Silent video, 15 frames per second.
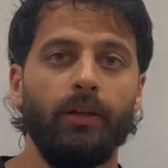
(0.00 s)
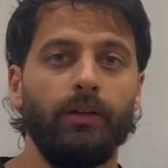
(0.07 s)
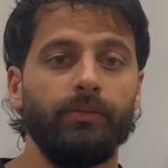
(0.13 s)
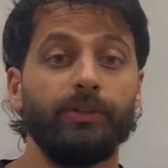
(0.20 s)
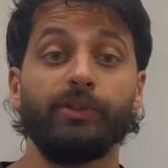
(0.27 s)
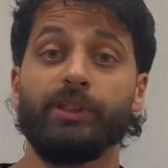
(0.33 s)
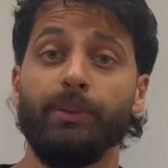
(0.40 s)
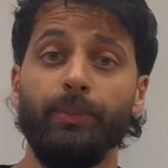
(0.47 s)
So
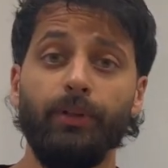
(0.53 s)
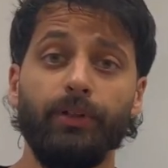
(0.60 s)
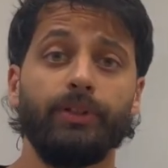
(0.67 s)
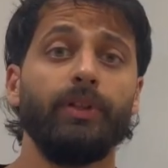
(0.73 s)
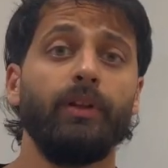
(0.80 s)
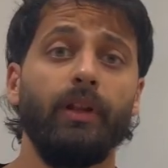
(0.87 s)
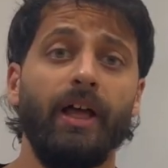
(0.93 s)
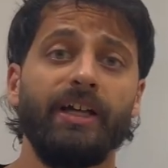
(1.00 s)
similar to
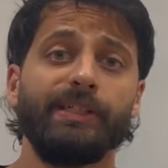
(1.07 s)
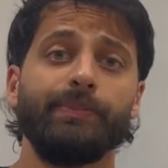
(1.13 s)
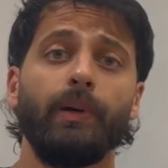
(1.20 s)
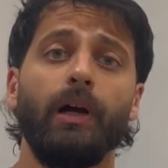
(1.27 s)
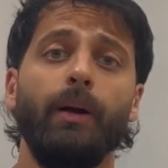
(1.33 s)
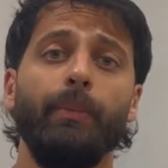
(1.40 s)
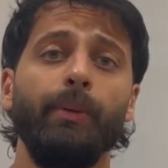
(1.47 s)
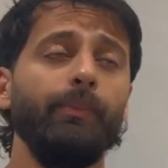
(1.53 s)
the last
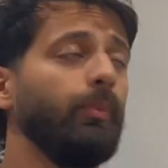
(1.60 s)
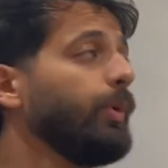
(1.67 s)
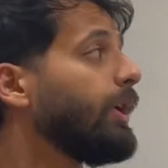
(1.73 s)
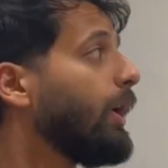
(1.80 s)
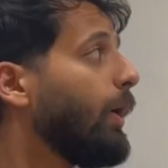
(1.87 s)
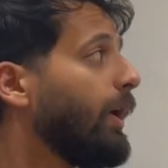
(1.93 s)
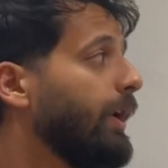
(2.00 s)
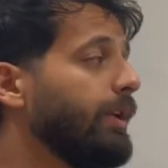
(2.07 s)
problem, we go
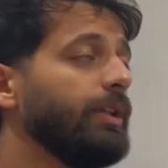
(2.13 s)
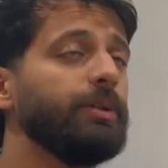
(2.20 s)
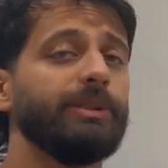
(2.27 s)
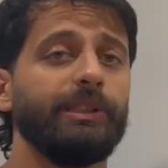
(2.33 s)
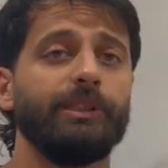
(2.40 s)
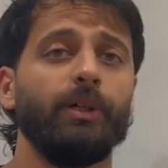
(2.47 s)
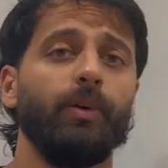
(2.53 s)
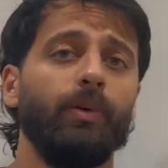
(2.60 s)
ahead and use the
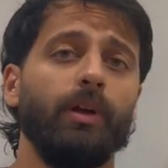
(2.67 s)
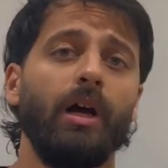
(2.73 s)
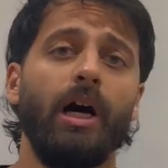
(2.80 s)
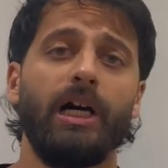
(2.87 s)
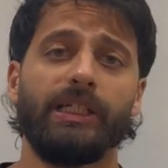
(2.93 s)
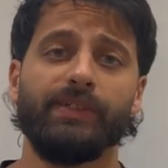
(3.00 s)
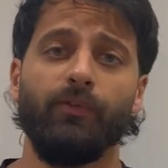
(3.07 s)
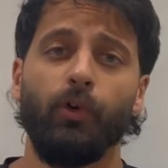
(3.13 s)
total
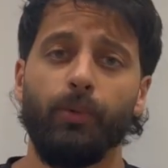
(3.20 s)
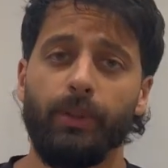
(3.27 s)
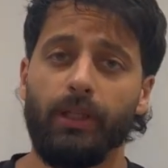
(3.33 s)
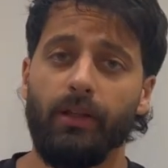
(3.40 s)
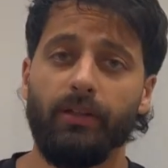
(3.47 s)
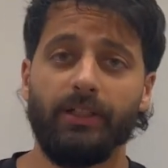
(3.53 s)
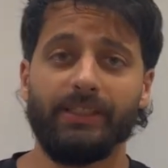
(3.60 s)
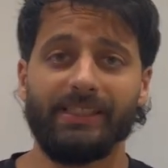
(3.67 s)
cost formula,
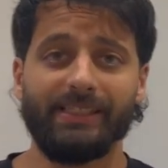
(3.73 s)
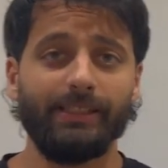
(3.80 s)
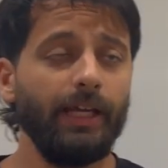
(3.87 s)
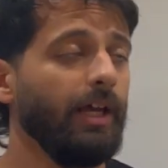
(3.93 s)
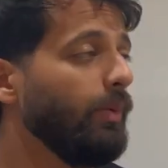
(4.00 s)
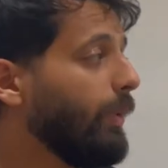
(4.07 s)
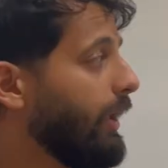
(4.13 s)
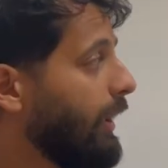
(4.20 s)
and instead
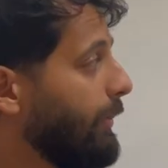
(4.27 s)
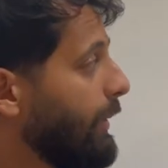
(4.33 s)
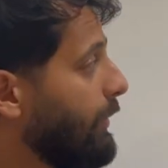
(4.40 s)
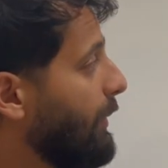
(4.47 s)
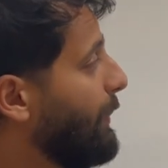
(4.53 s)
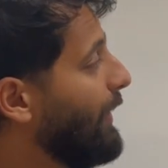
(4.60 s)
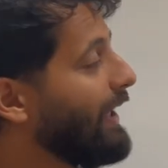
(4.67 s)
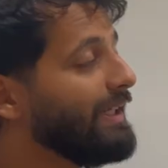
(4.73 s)
we're going to be
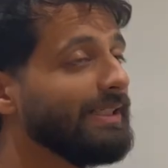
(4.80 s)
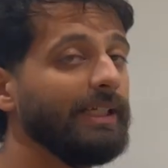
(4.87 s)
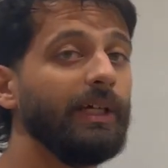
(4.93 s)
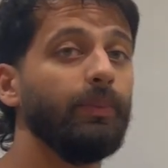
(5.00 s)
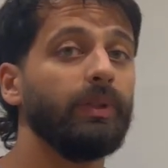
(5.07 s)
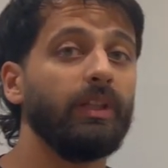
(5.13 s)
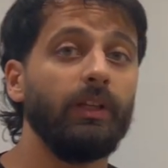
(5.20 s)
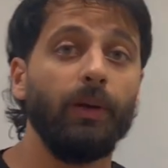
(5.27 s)
replacing it
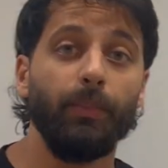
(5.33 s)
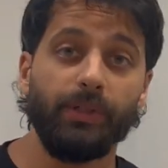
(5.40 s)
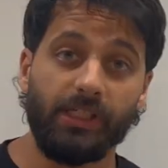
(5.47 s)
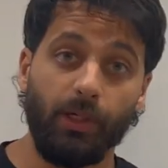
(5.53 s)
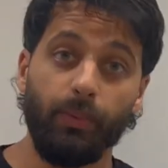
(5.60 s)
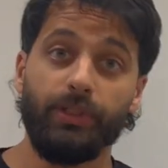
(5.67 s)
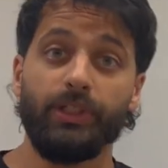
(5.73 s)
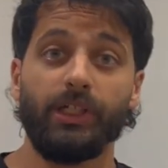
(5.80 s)
with the numbers that
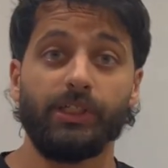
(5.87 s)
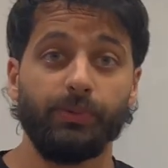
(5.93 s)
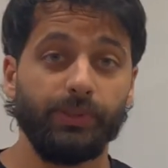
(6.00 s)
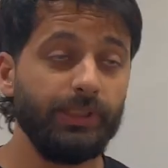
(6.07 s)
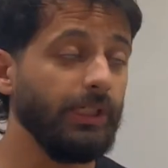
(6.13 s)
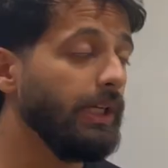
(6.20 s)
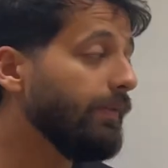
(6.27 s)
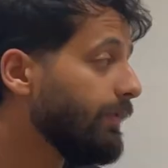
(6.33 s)
we just
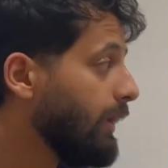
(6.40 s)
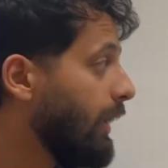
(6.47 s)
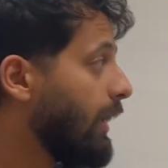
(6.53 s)
received.